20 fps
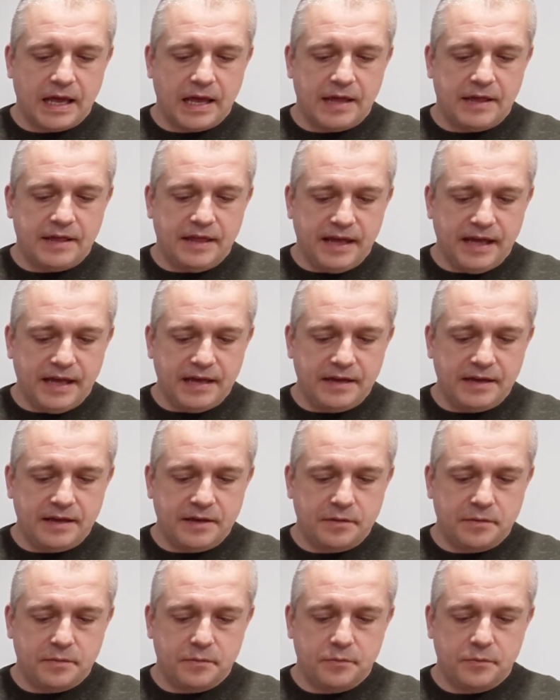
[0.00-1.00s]
then
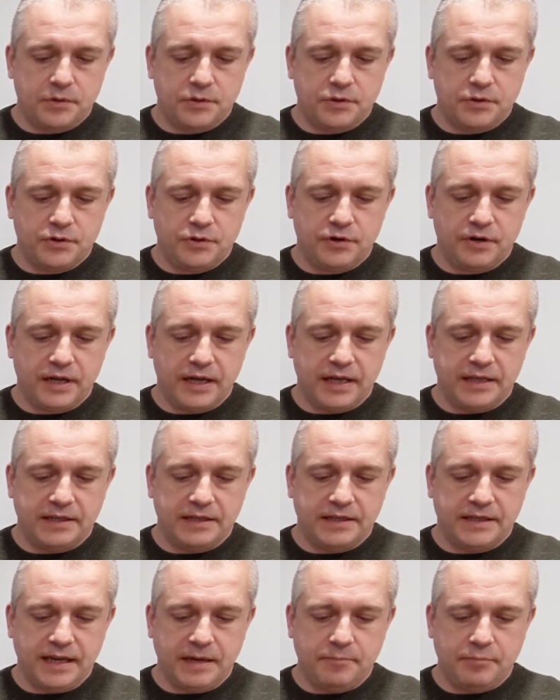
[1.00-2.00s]
matured in
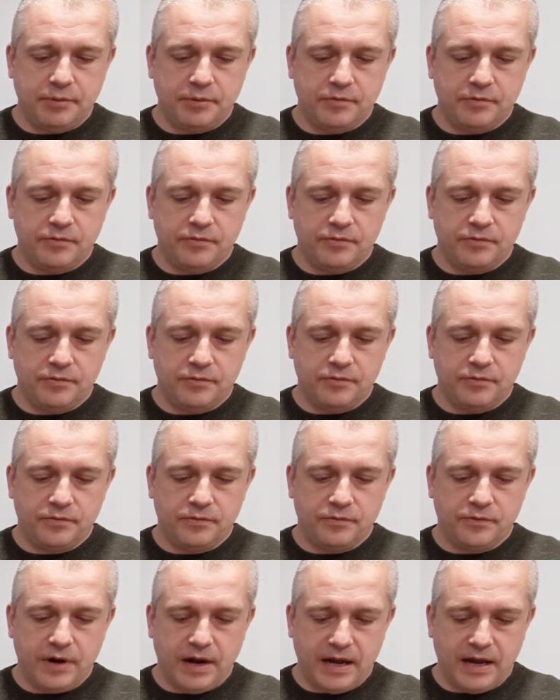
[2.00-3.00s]

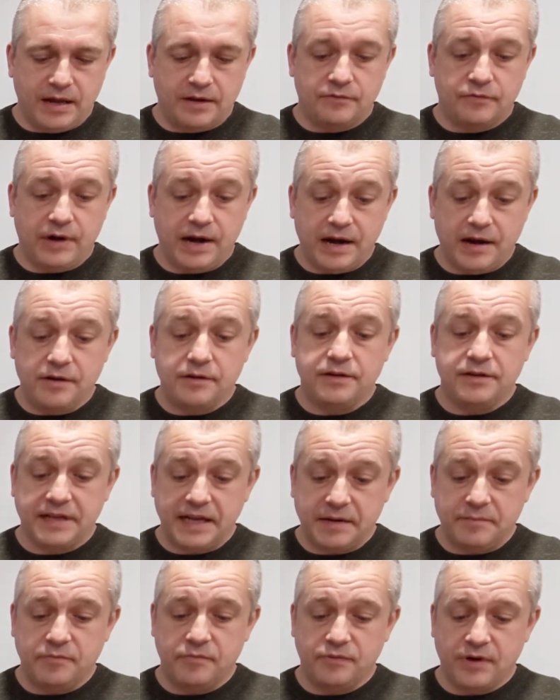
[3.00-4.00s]
rare
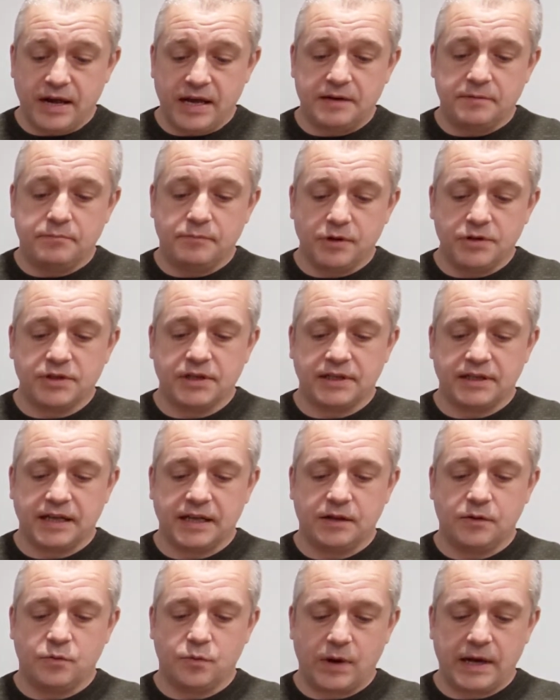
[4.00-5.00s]
deep red
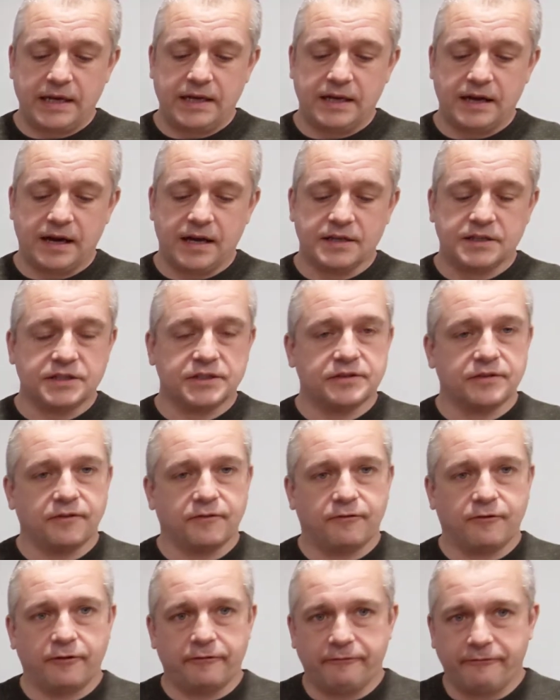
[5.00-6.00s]
Muscatel wine casks
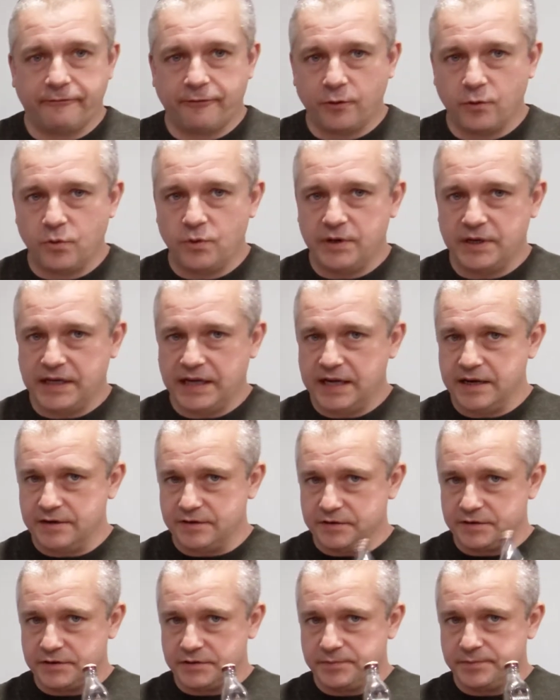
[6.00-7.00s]
for 4
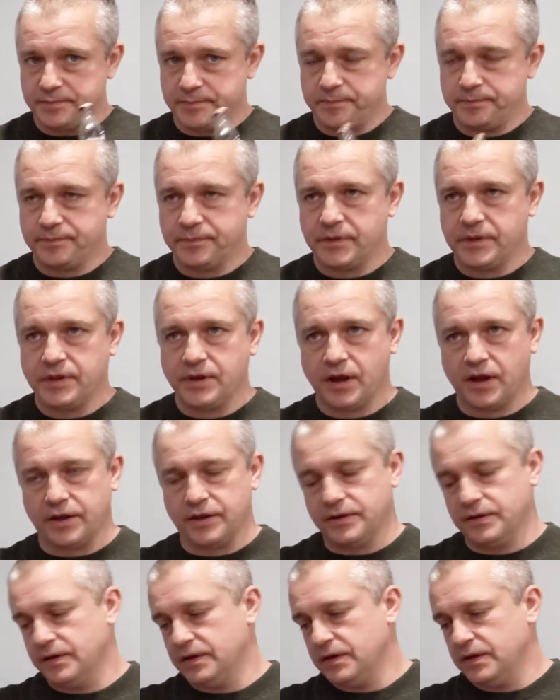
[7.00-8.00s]
years. Now,
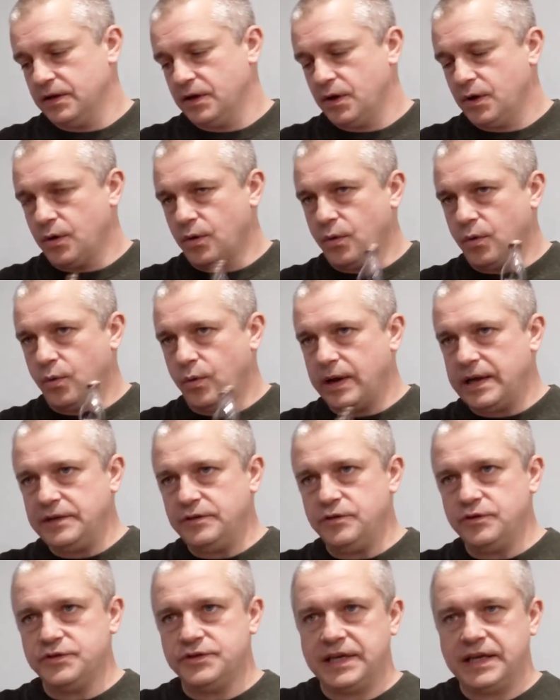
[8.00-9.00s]
when
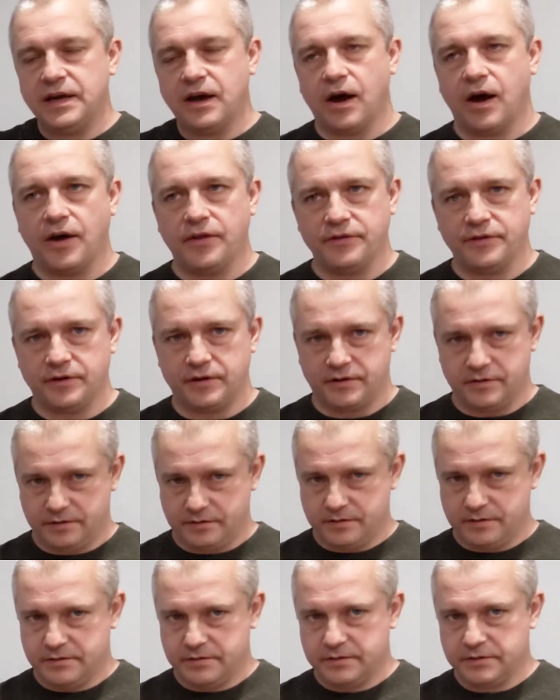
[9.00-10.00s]
you see other
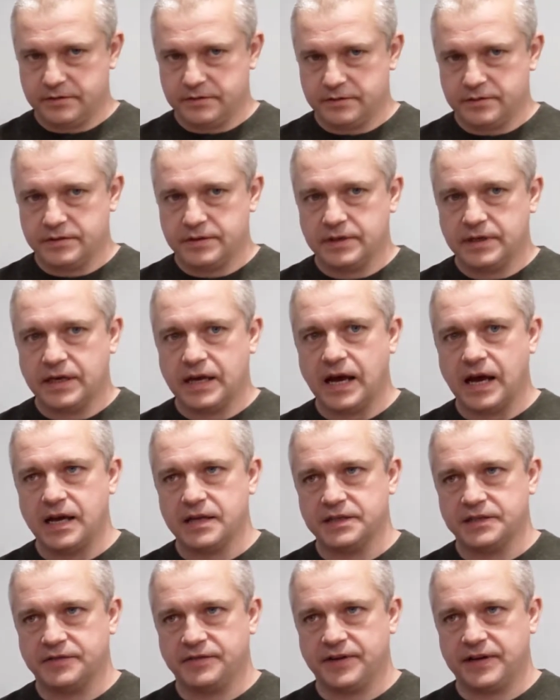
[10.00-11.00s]

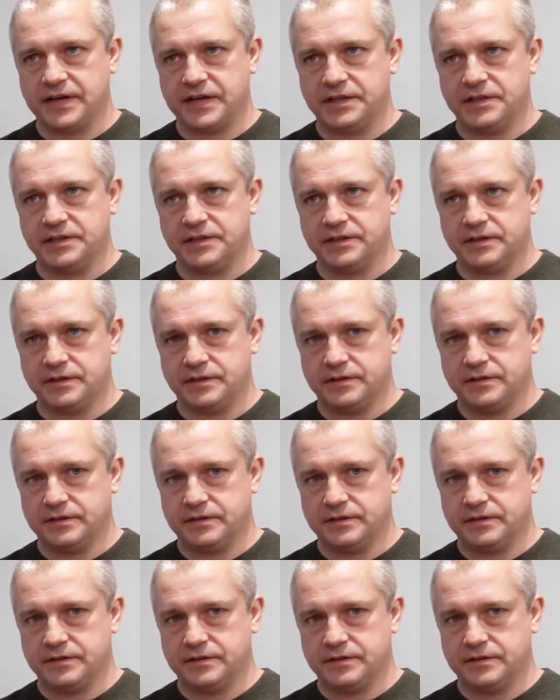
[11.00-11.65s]
cask finished